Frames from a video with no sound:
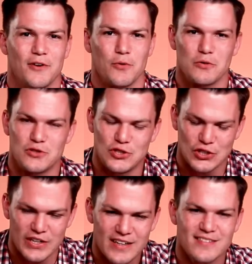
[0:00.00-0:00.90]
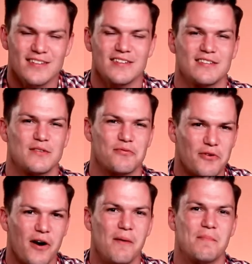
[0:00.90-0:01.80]
that rose Jesus
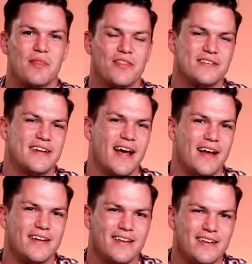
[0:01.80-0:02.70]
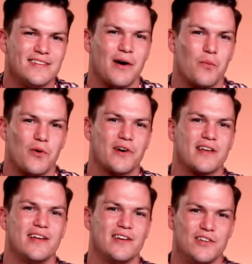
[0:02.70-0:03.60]
from the dead is at
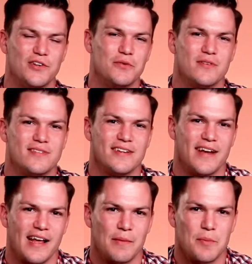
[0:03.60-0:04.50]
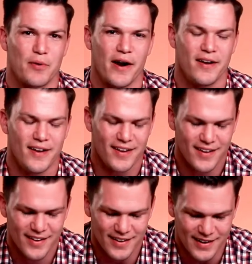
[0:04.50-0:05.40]
work in you today. Let me pray.
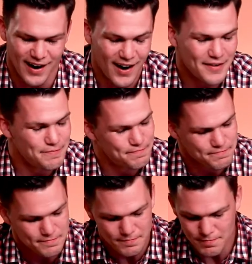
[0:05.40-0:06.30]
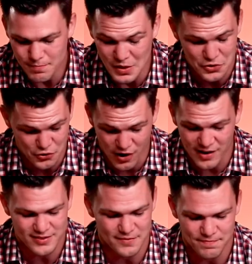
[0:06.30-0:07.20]
God, you're
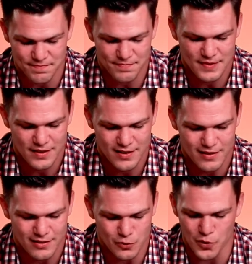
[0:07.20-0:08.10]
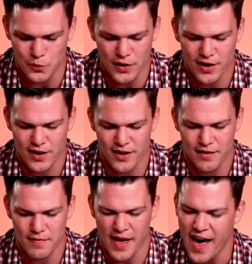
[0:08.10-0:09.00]
awesome. Lord, what
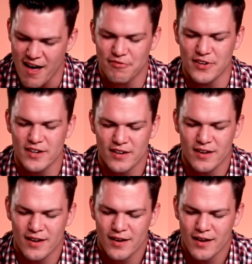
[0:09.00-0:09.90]
a heavy,